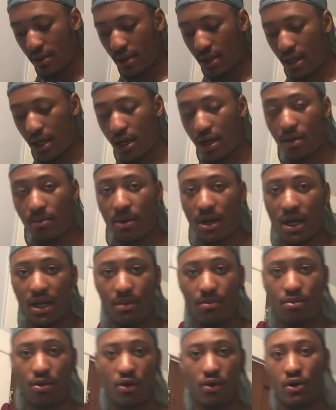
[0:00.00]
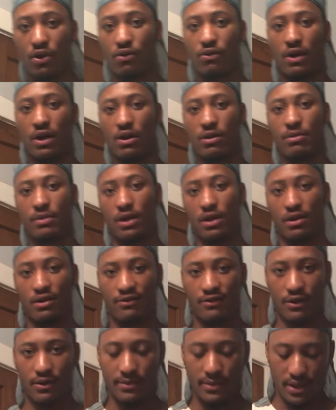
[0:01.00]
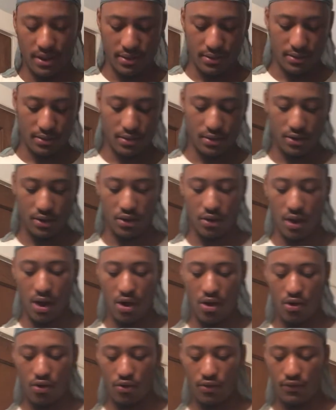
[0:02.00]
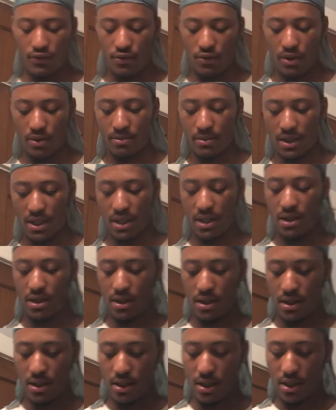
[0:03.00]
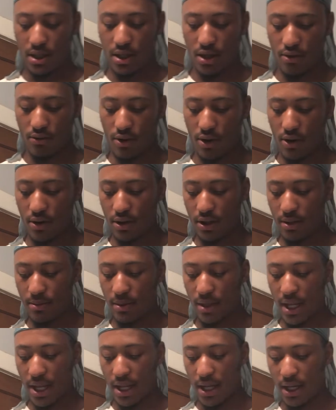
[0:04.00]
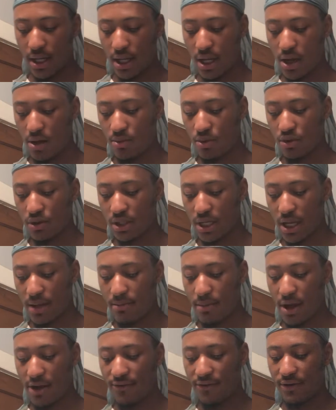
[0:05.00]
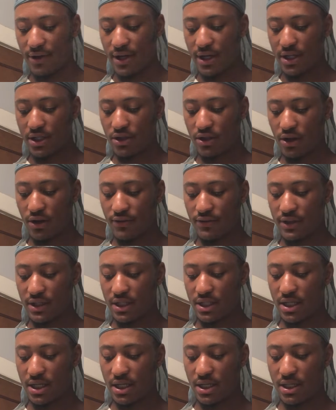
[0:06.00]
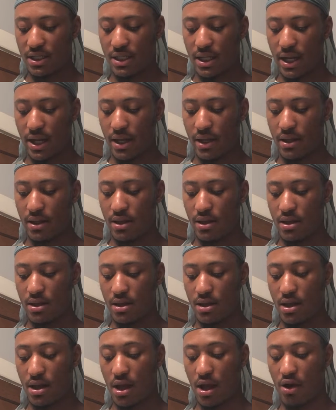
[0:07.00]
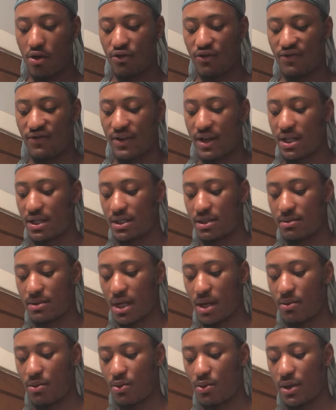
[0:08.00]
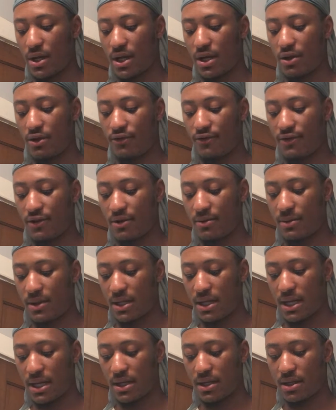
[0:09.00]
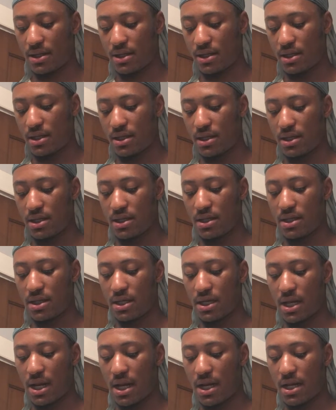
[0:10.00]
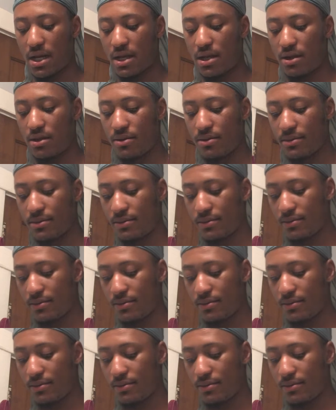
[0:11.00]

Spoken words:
everybody broke around me, you feel me? So I don't even want to be around them. Like, I almost cut my friends off just because, like, I was feeling some type of way, you feel me? Like, and I love them.